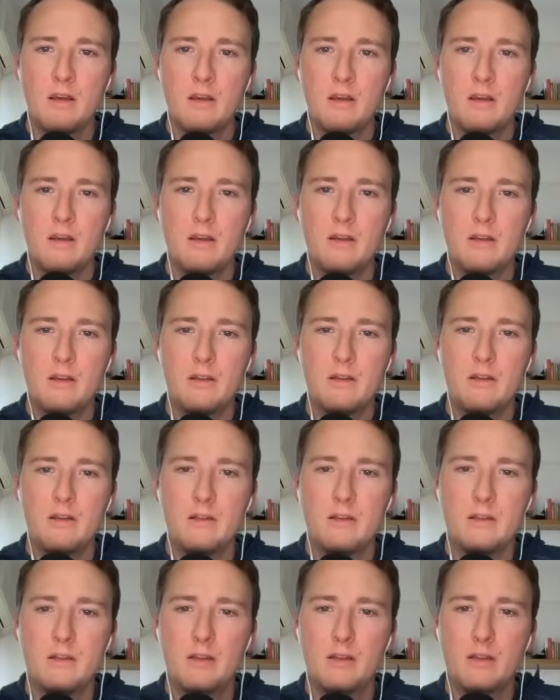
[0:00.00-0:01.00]

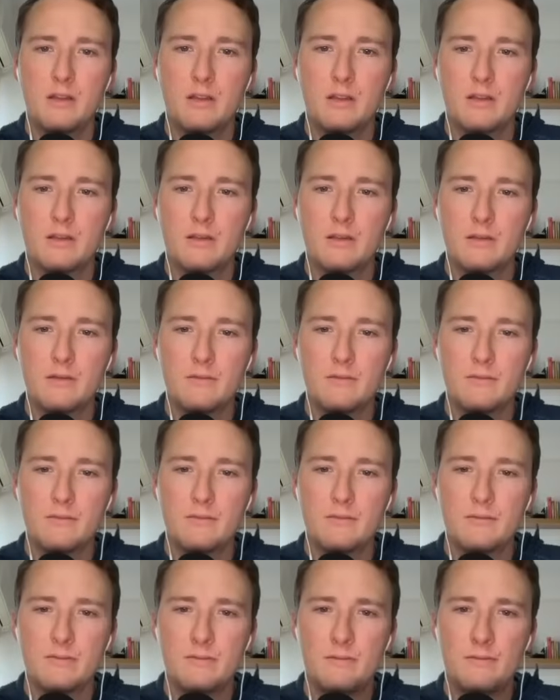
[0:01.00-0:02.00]
and that's it.
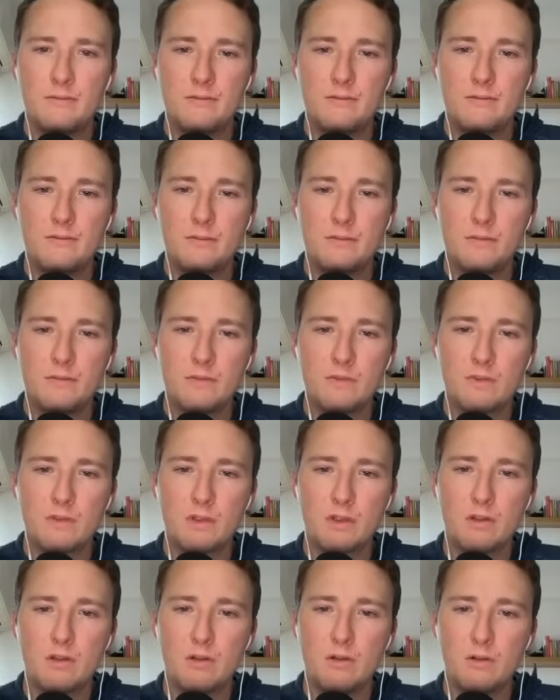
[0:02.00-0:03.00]

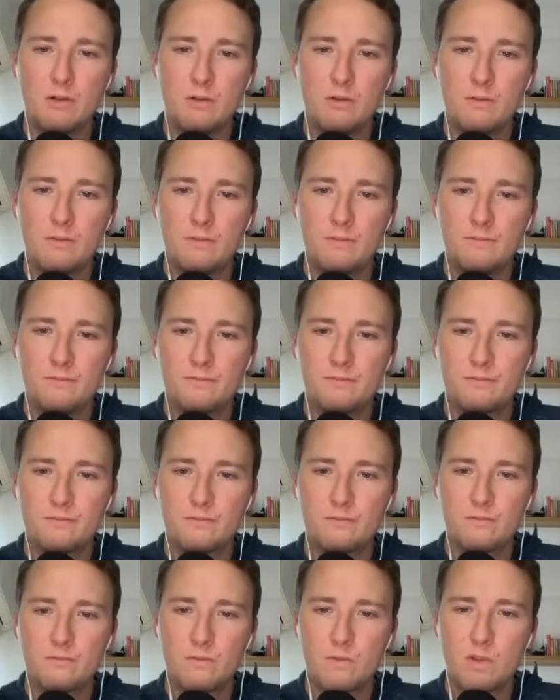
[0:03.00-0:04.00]
So
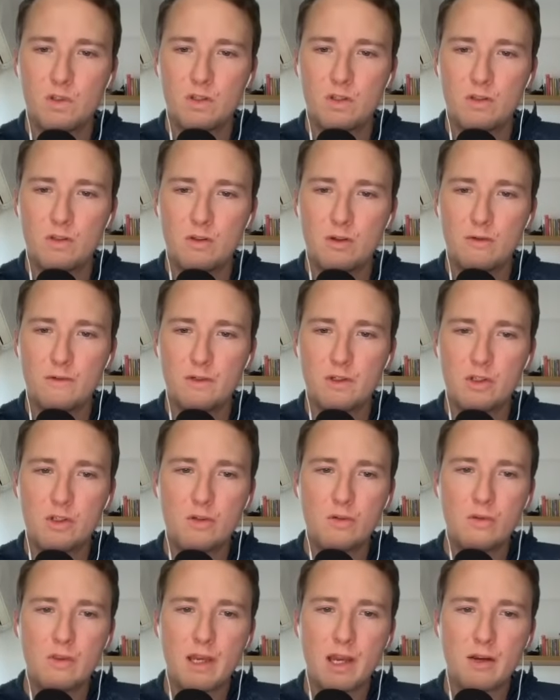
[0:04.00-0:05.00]
just over
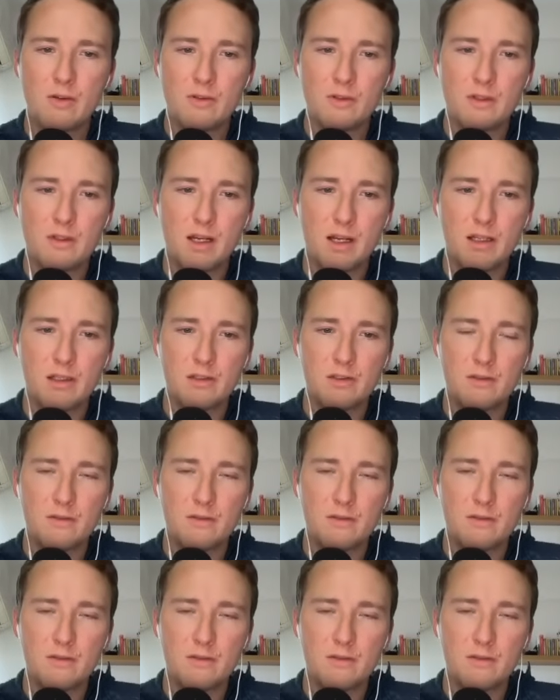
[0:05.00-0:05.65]
$2,000